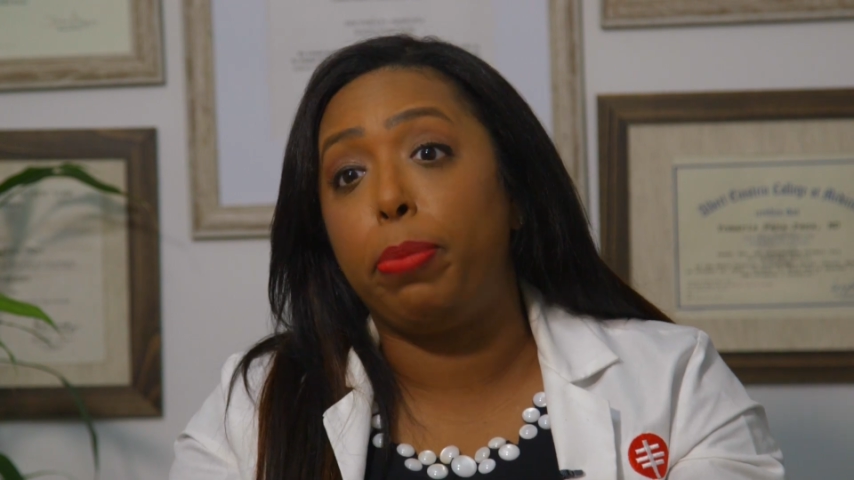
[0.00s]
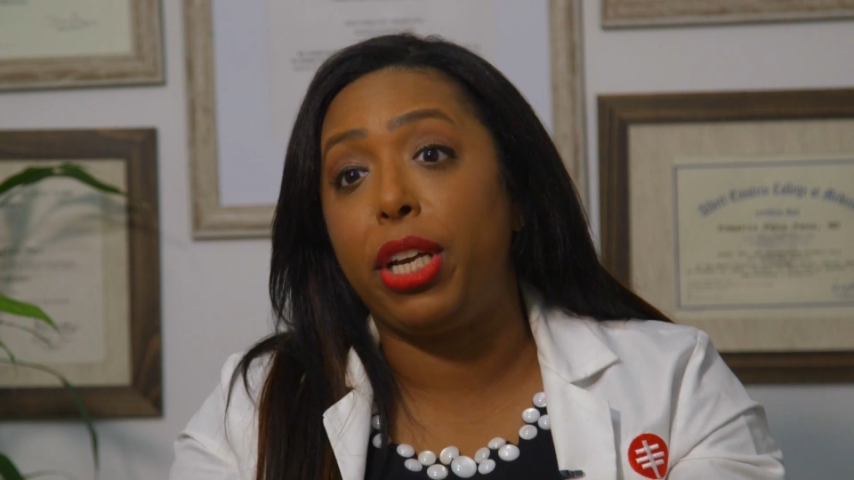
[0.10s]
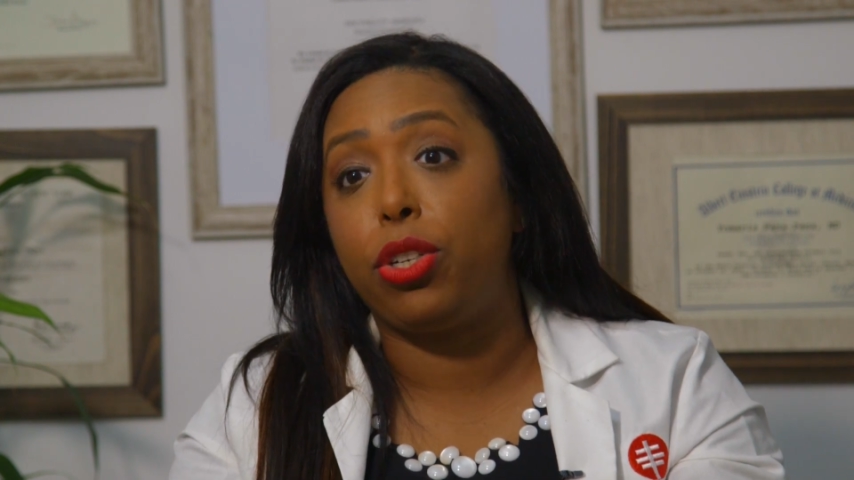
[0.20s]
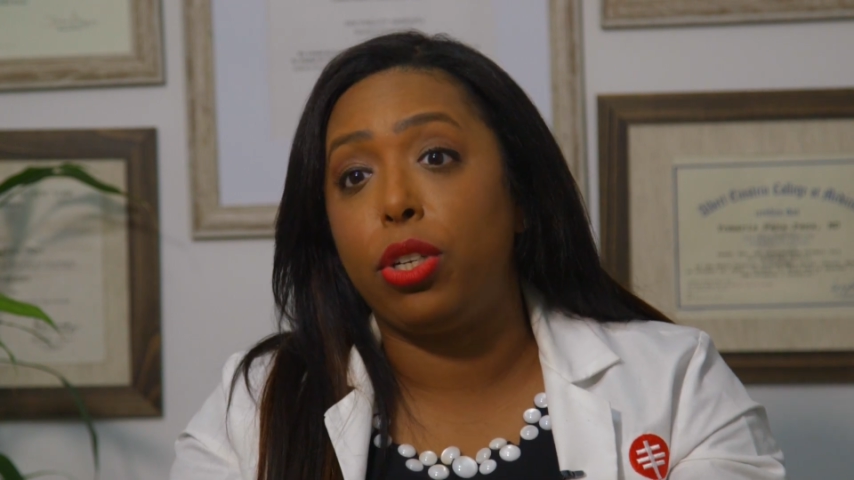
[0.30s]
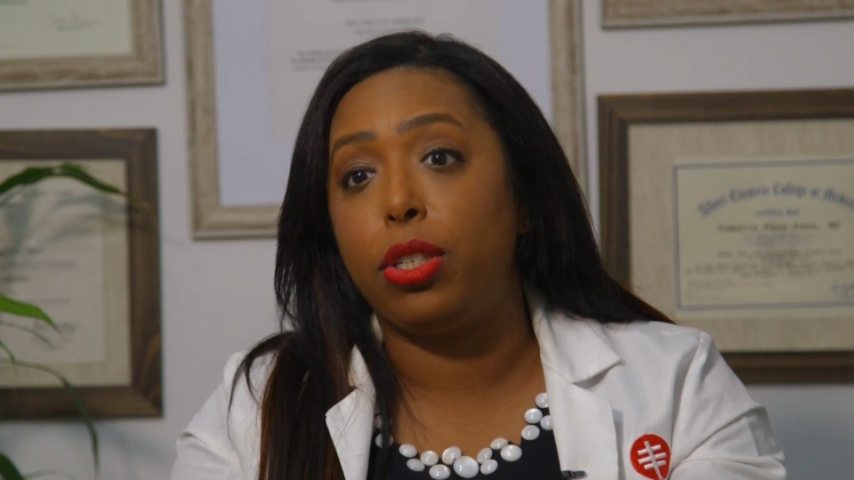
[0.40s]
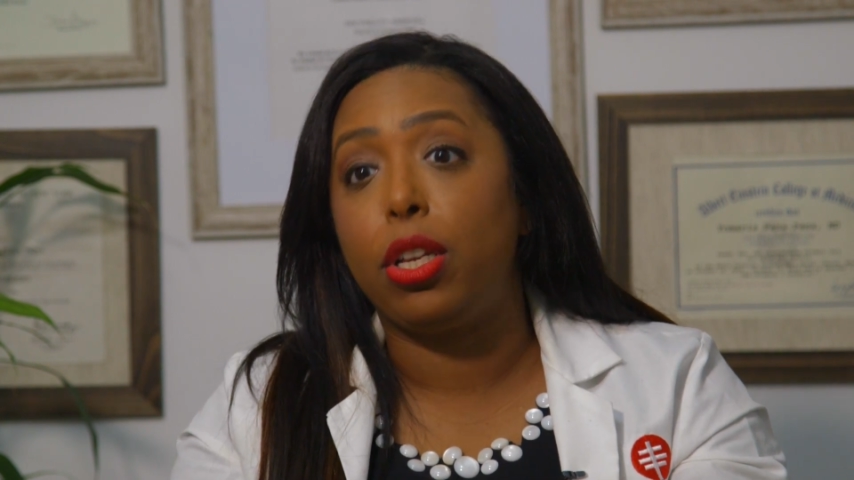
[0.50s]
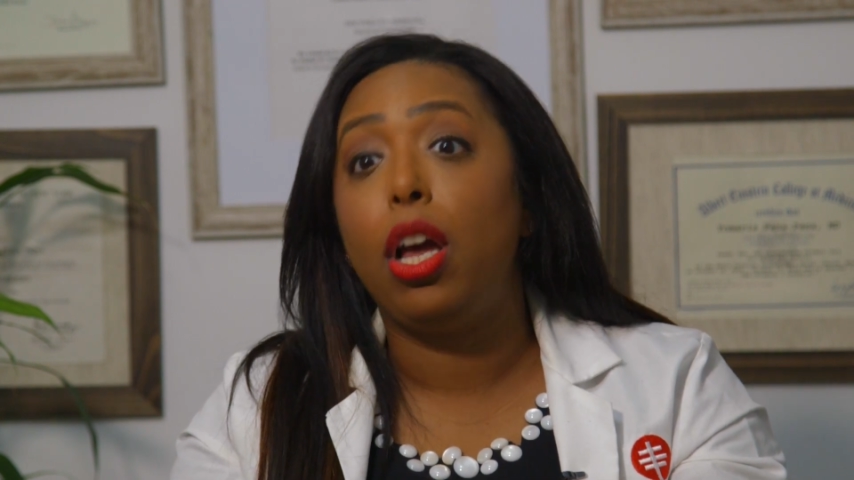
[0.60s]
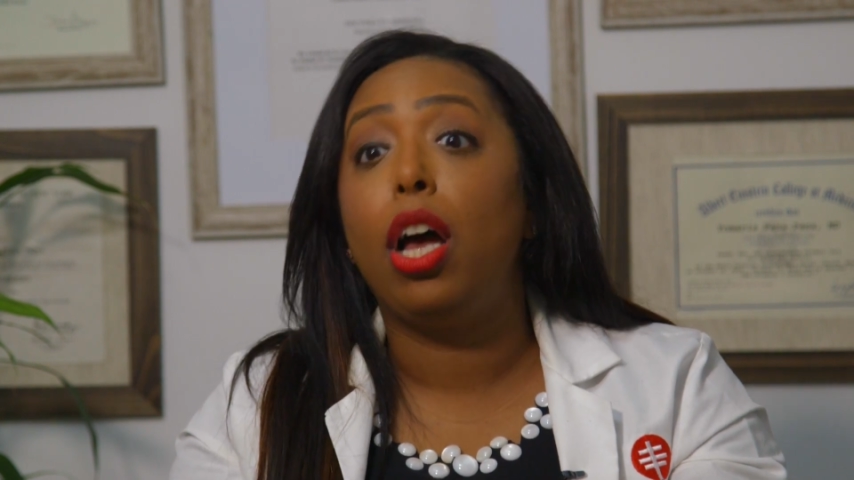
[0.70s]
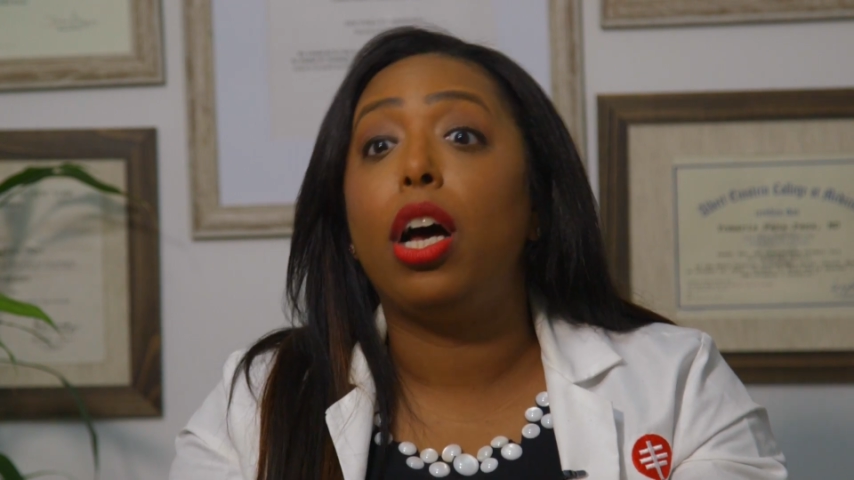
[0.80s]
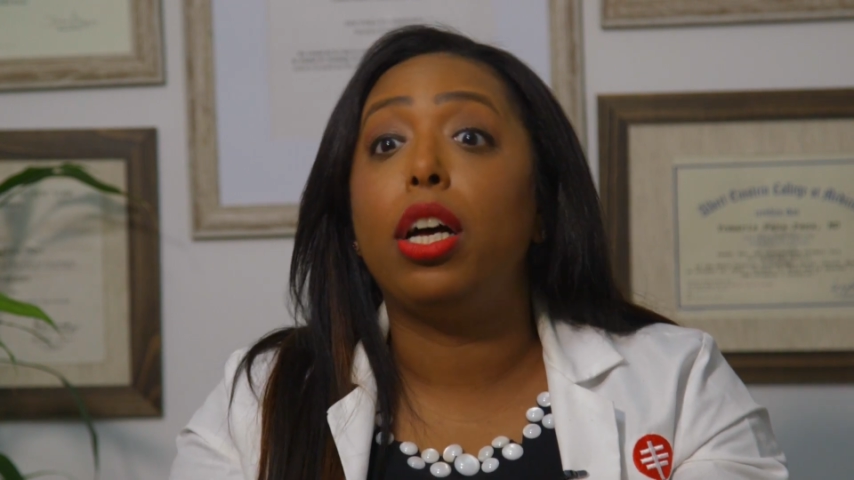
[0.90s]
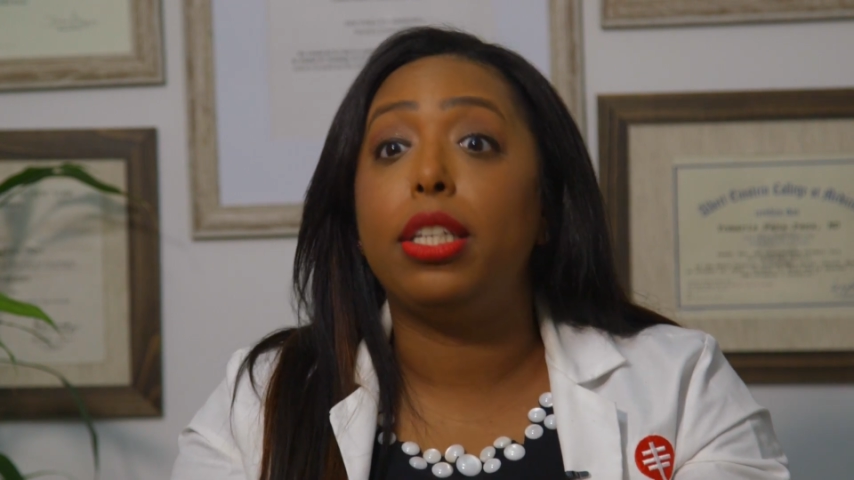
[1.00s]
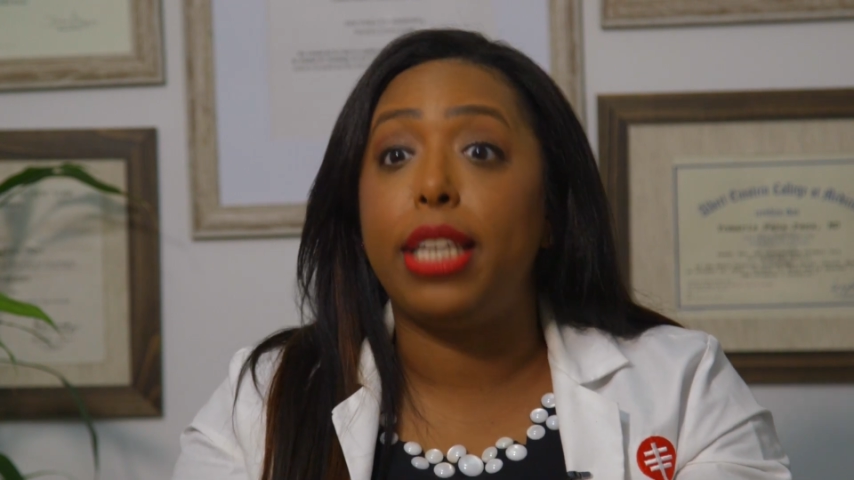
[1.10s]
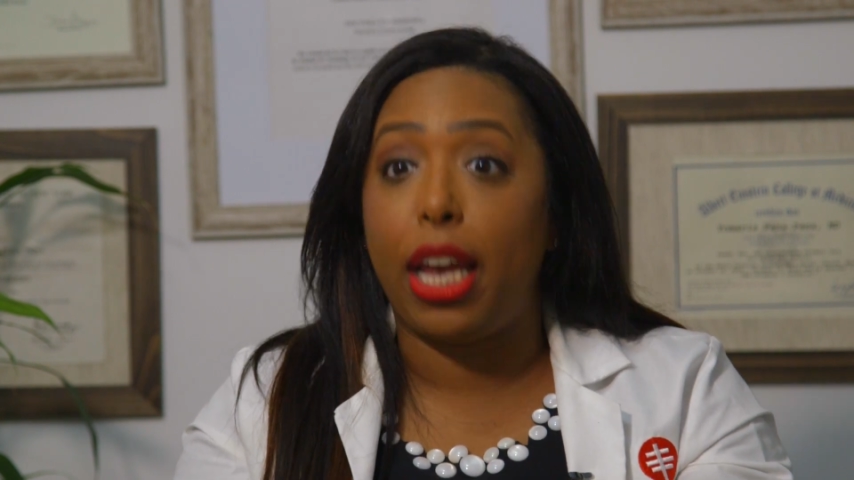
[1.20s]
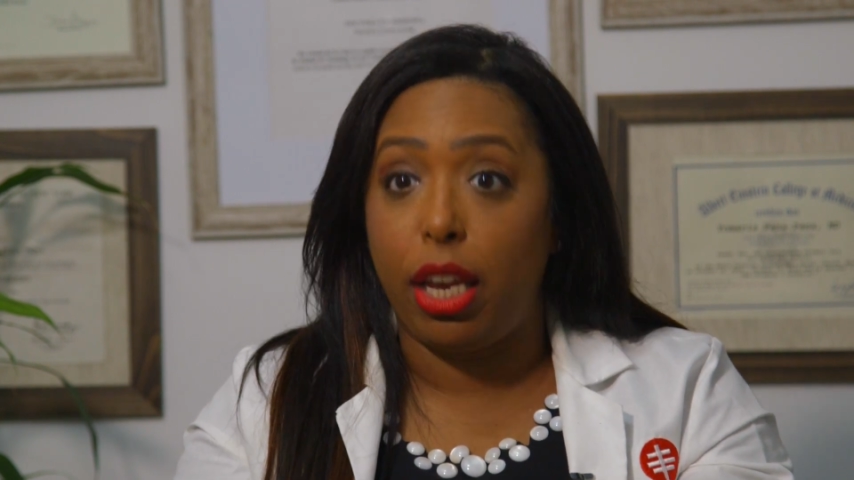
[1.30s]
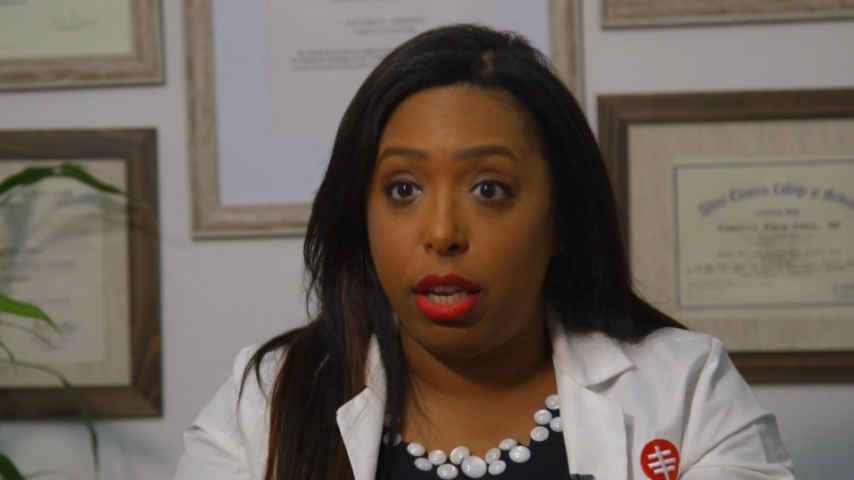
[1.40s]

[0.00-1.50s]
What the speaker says: patients a day.